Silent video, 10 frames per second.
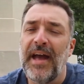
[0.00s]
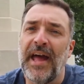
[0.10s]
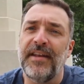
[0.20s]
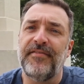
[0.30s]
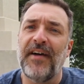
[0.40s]

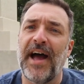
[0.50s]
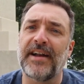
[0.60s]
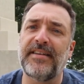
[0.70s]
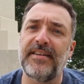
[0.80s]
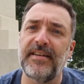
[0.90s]
And in
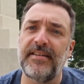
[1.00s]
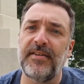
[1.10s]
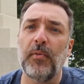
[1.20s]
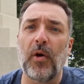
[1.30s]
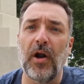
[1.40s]
fact,
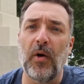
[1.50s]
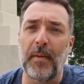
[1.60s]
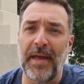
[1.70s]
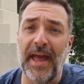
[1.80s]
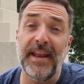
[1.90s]
tomorrow
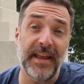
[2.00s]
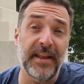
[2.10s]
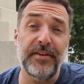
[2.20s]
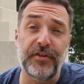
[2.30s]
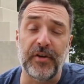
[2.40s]
I'm heading
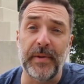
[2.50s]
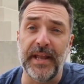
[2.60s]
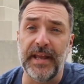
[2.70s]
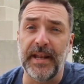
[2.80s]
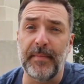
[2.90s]
into
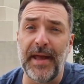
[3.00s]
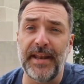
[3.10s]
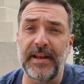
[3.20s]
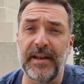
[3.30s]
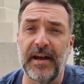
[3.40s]
Germany, and I'm
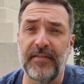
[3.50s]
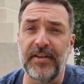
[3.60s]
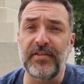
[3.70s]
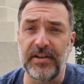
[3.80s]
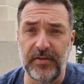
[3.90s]
heading
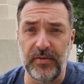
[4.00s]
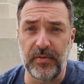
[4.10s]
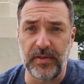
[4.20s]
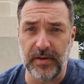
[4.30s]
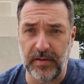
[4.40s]
eventually
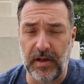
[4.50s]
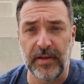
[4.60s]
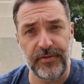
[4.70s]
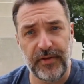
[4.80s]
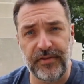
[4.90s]
to the
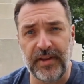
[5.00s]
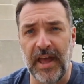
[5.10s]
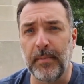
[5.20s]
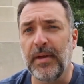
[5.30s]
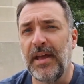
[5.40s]
concentration
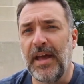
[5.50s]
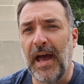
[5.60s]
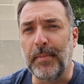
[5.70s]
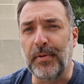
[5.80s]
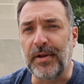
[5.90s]
camp
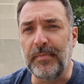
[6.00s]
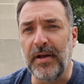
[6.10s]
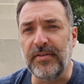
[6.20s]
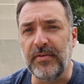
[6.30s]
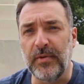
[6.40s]
at
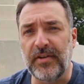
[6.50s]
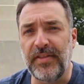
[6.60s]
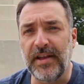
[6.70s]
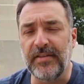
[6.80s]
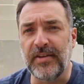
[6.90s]
Bergen-Belsen, which I
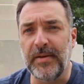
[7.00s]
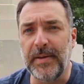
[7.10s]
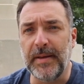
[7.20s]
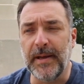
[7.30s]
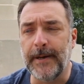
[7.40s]
think is going to
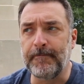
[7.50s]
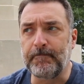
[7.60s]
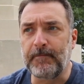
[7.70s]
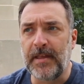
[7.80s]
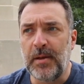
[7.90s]
be
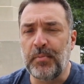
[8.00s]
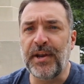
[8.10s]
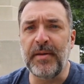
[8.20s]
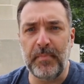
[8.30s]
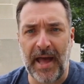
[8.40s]

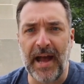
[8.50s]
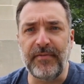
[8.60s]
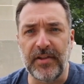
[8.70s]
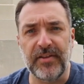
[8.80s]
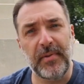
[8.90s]
pretty
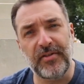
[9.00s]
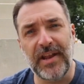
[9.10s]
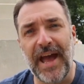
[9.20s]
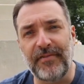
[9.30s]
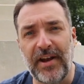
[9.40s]
impactful,
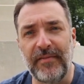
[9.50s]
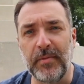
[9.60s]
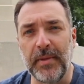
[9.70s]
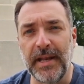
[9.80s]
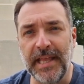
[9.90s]
especially after
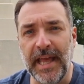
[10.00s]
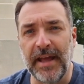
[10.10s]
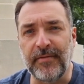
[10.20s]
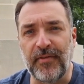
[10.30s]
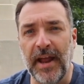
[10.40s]
having been at the
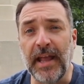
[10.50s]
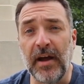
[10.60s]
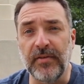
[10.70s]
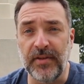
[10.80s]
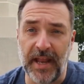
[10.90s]
Anne Frank
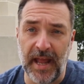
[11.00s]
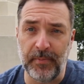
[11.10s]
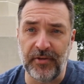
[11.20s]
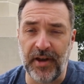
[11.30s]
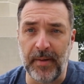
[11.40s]
House in
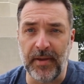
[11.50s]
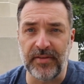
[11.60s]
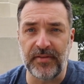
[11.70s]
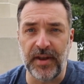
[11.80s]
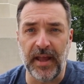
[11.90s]
Amsterdam
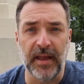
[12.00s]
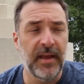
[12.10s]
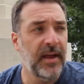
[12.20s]
yesterday.